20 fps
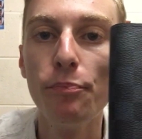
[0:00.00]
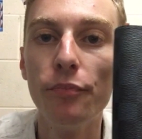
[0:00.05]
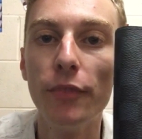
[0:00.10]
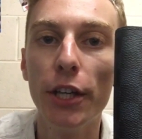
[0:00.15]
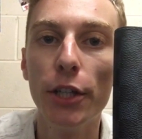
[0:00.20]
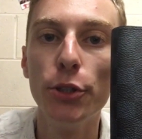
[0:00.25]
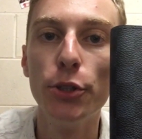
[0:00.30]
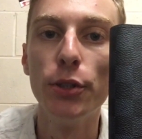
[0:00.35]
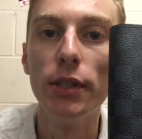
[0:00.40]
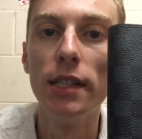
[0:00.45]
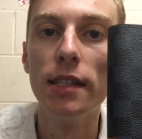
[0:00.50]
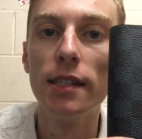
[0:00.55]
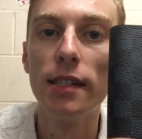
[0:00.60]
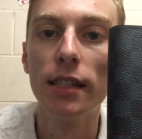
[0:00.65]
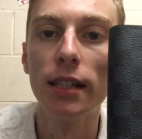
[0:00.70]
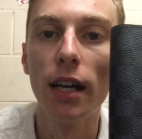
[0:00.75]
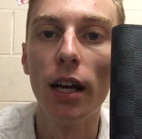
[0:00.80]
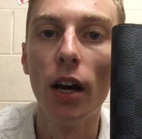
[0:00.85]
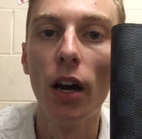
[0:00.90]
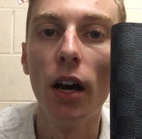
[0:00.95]
They do this
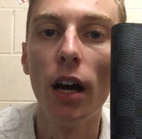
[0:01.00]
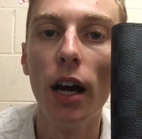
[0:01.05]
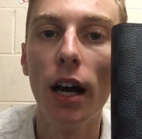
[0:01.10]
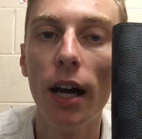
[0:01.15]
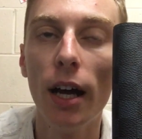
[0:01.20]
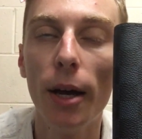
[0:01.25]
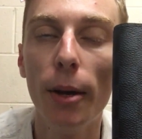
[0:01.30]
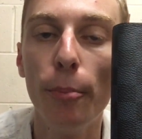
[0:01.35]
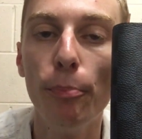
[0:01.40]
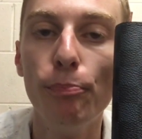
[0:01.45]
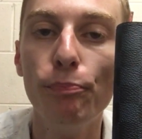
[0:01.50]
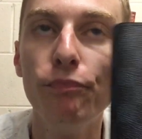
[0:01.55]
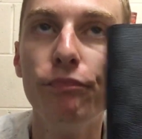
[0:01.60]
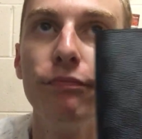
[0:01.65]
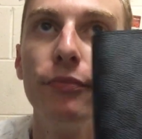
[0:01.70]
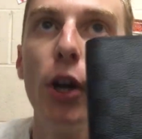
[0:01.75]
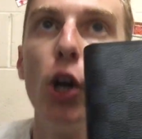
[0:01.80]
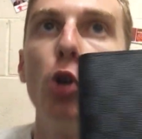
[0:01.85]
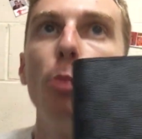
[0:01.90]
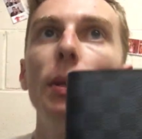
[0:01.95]
in a
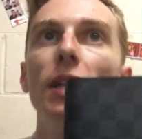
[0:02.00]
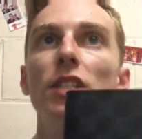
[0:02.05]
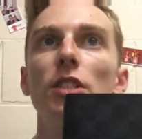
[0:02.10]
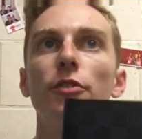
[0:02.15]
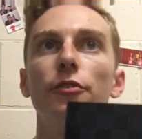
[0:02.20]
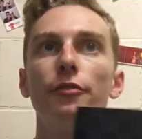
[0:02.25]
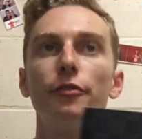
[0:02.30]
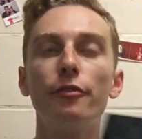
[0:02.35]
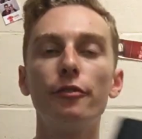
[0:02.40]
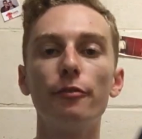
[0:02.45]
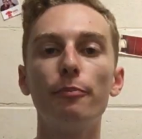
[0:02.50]
whole bunch of